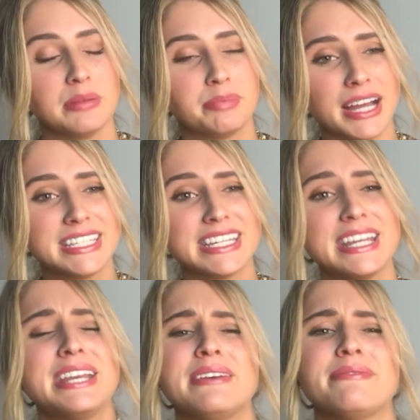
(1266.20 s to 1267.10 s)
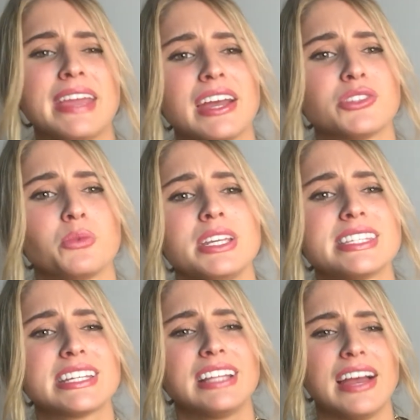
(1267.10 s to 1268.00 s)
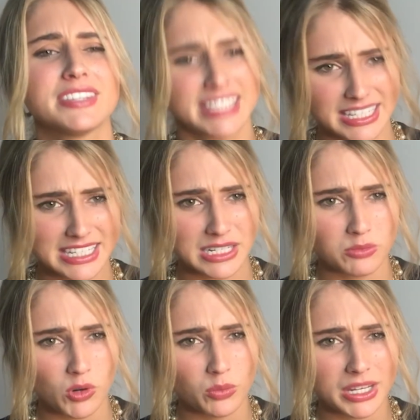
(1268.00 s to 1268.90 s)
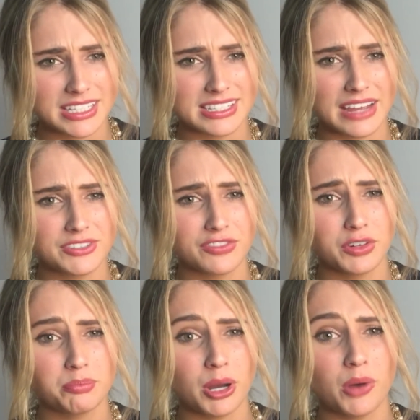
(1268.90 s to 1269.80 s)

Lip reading: But fans, we still have 16 more weeks left of football,